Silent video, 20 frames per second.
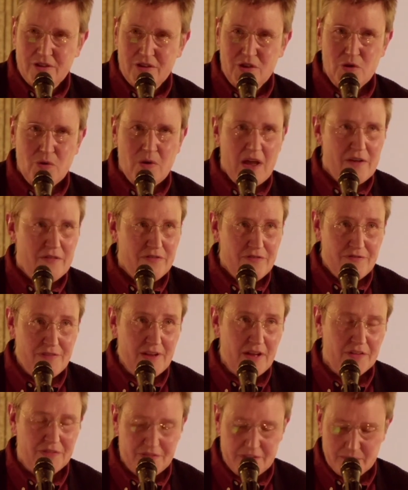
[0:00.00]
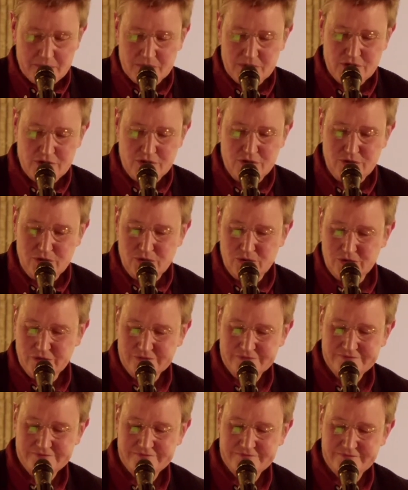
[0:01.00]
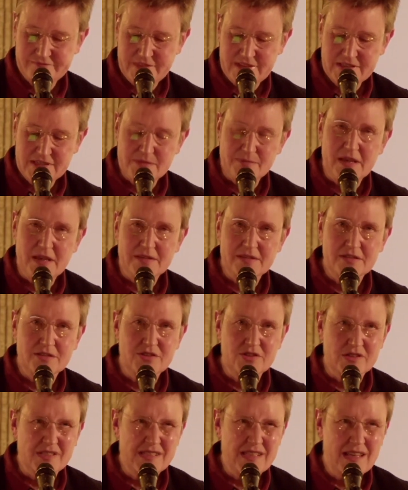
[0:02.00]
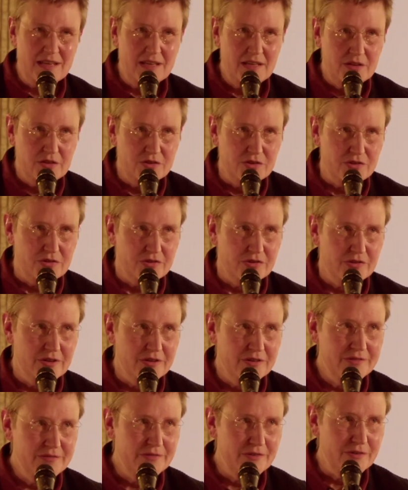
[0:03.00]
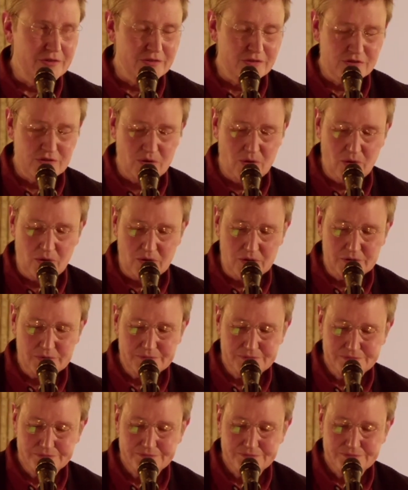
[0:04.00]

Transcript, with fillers: You have felt them too, these messages that injured your soul.